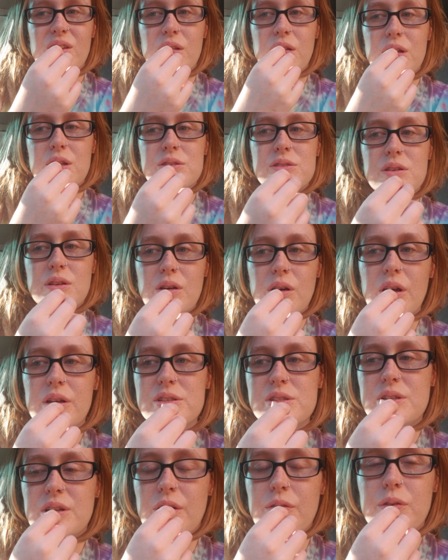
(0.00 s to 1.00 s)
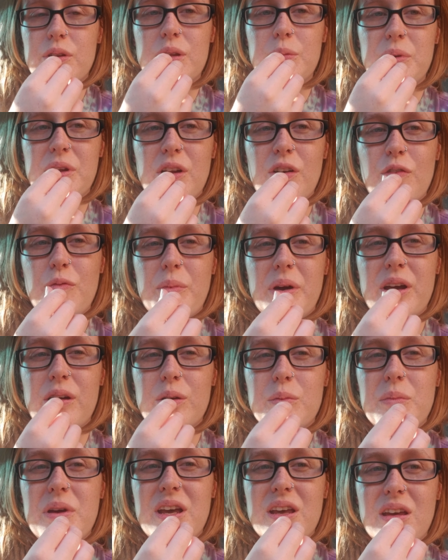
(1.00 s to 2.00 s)
has definitely been of my
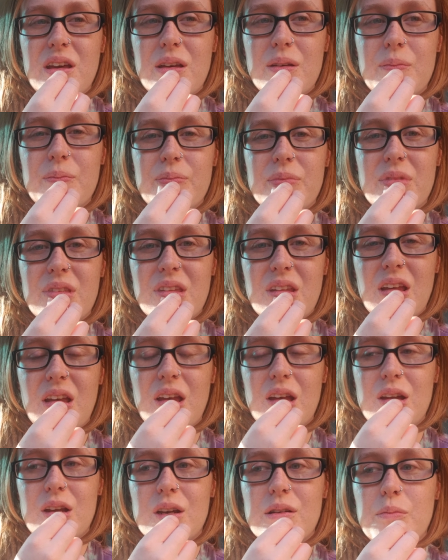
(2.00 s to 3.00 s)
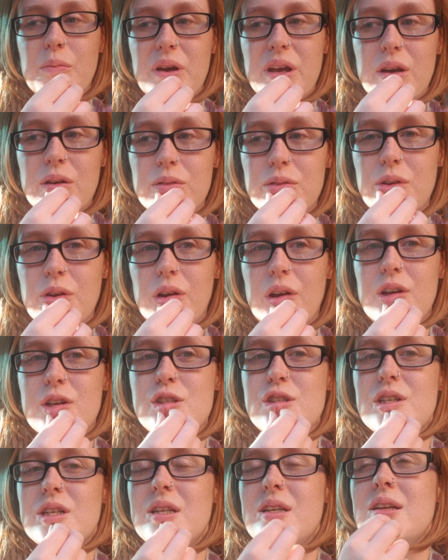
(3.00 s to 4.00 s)
own making and my own
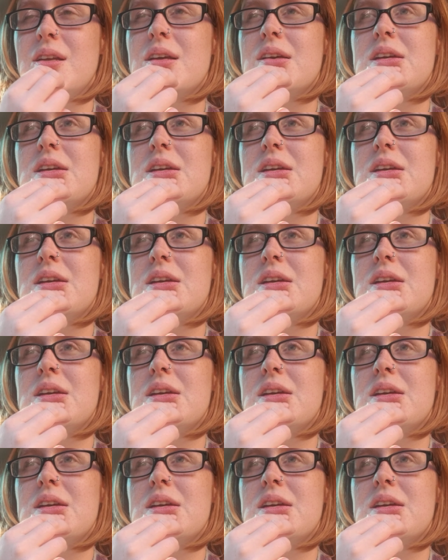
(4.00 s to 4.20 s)
creation.